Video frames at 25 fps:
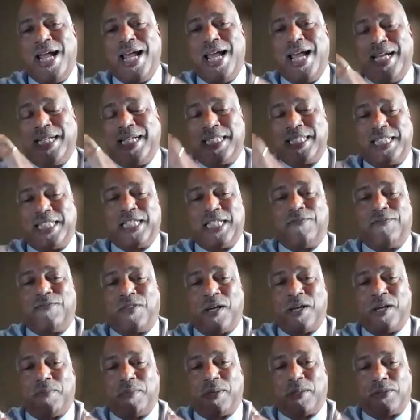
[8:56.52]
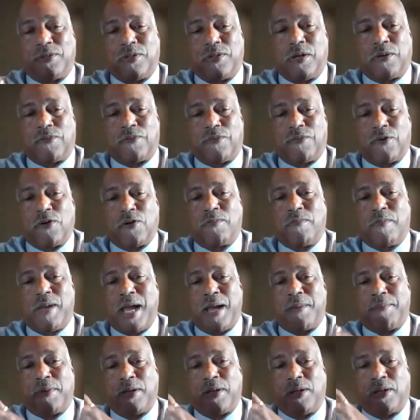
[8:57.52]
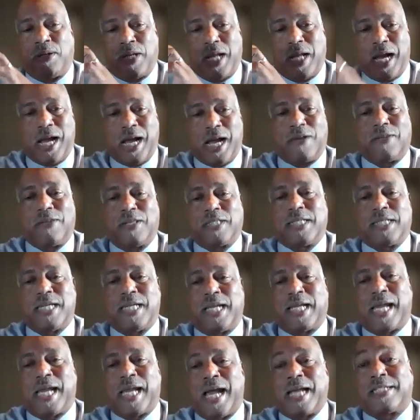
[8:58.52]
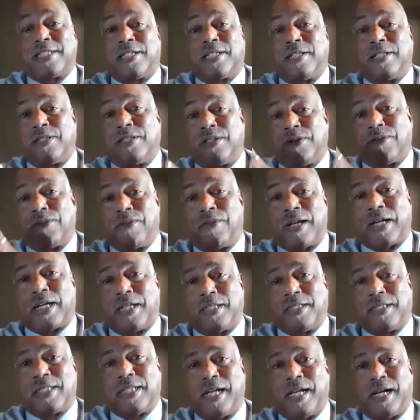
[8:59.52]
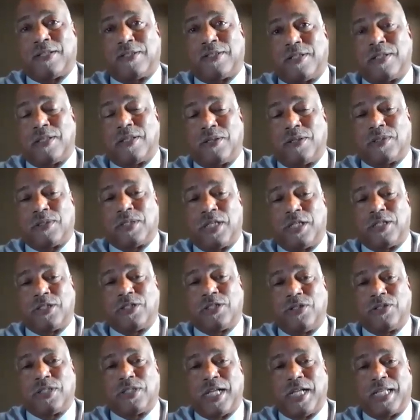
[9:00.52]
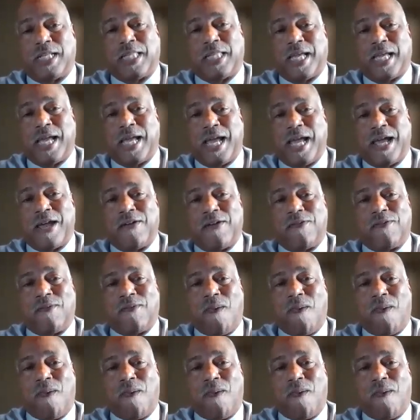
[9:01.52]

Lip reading: and give them a roadmap on how to take action to reconcile those issues that they have.